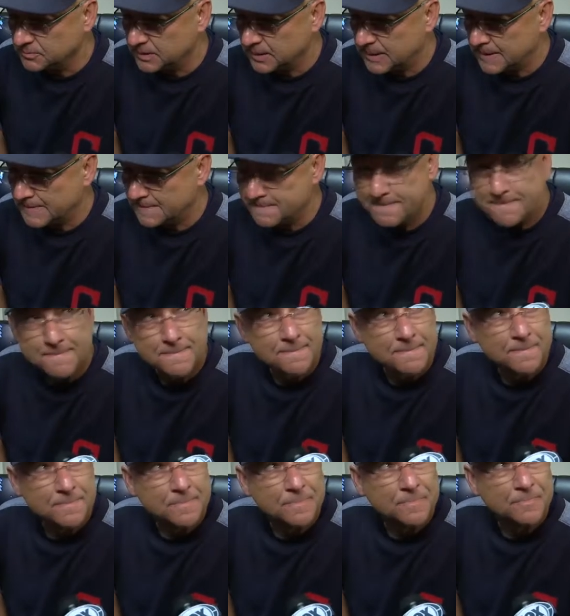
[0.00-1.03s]
Looking at Wolf, I
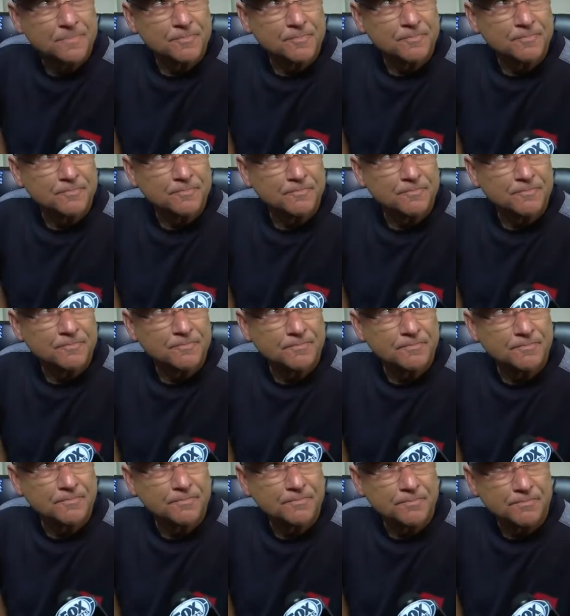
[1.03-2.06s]
know Shaw had a tough
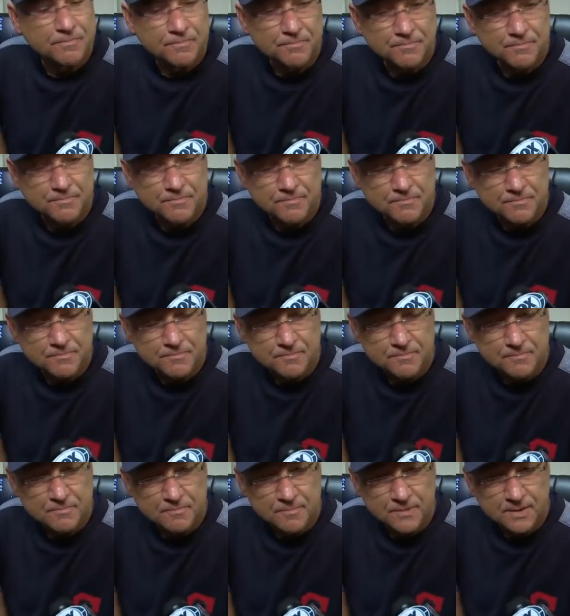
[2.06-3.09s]
time, but when you look
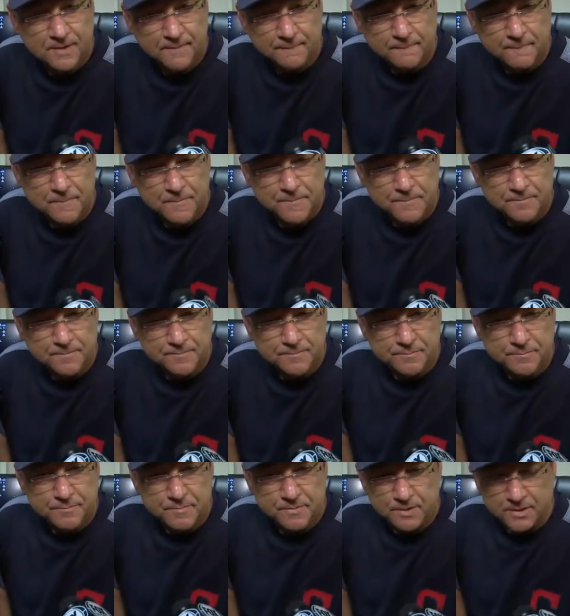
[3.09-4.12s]
at other guys and what they were
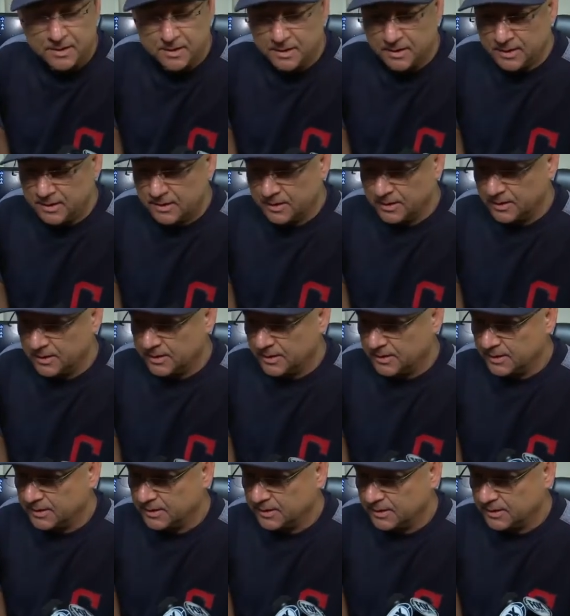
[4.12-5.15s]
able to do, what you think of those guys?